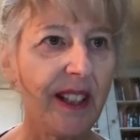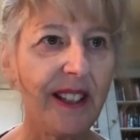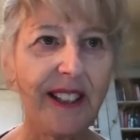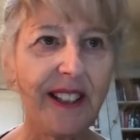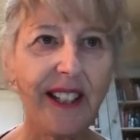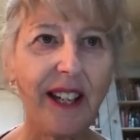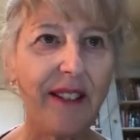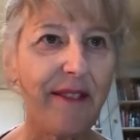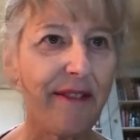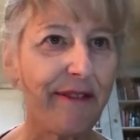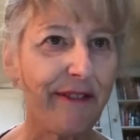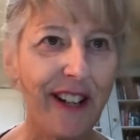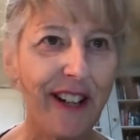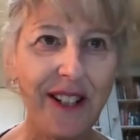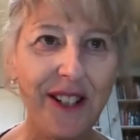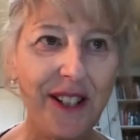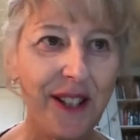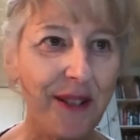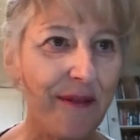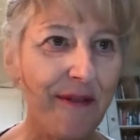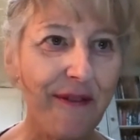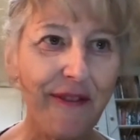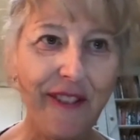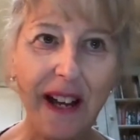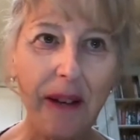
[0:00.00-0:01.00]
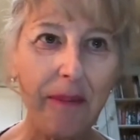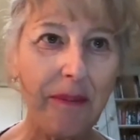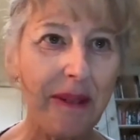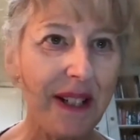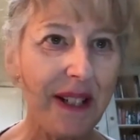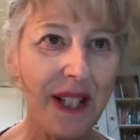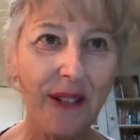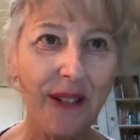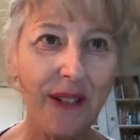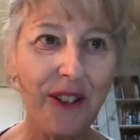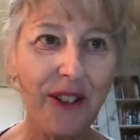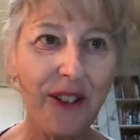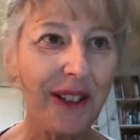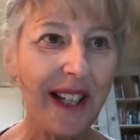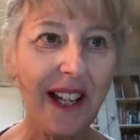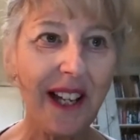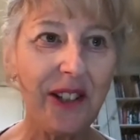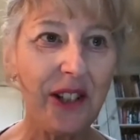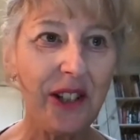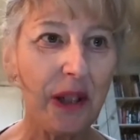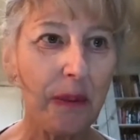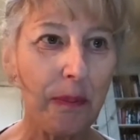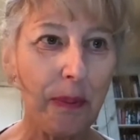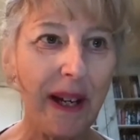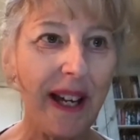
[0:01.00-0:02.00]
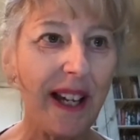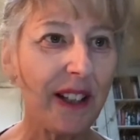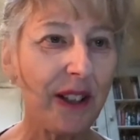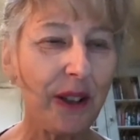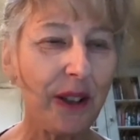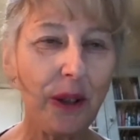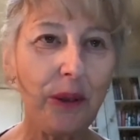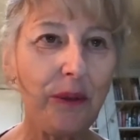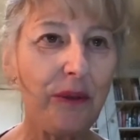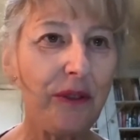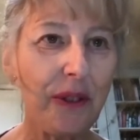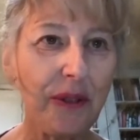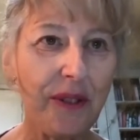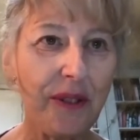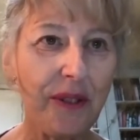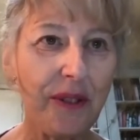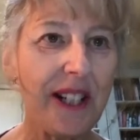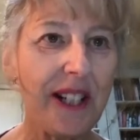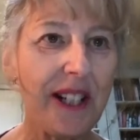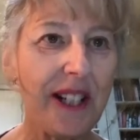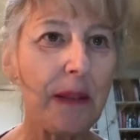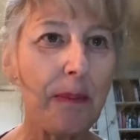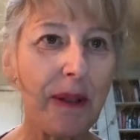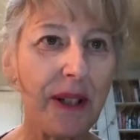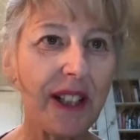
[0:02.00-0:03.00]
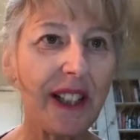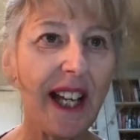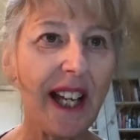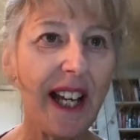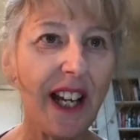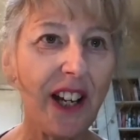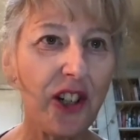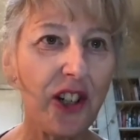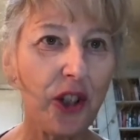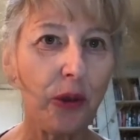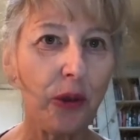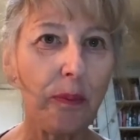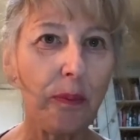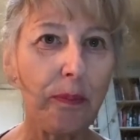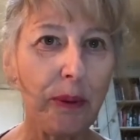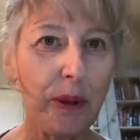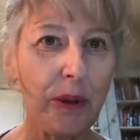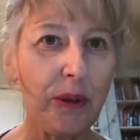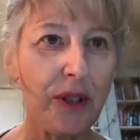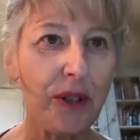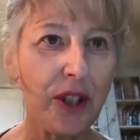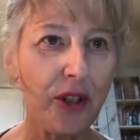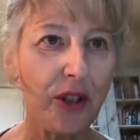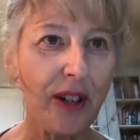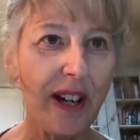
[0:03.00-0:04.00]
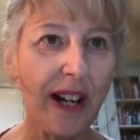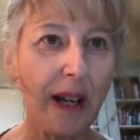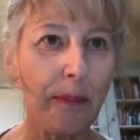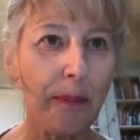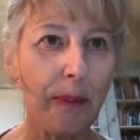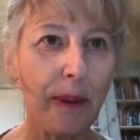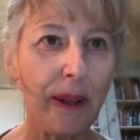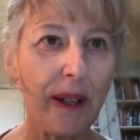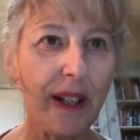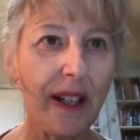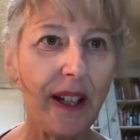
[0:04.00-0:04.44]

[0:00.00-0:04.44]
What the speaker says: get friends and families if you can to back you if you need a bit of cash, or bootstrap.